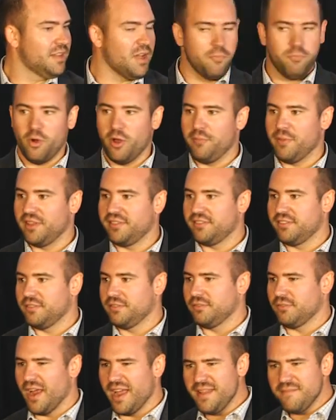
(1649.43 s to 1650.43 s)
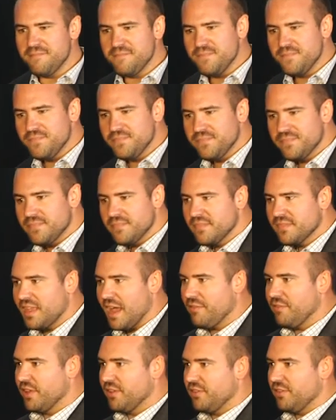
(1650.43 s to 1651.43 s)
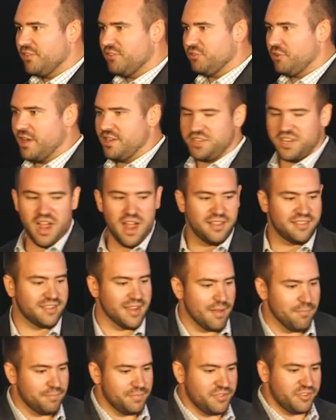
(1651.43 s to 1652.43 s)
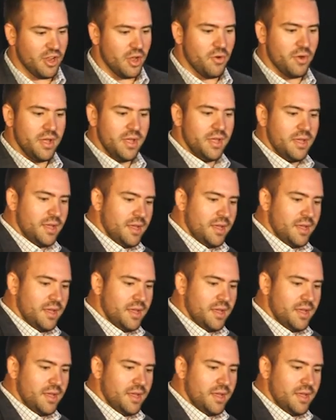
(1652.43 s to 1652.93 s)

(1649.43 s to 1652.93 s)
Appointments, right? Kind of a strange concept. So,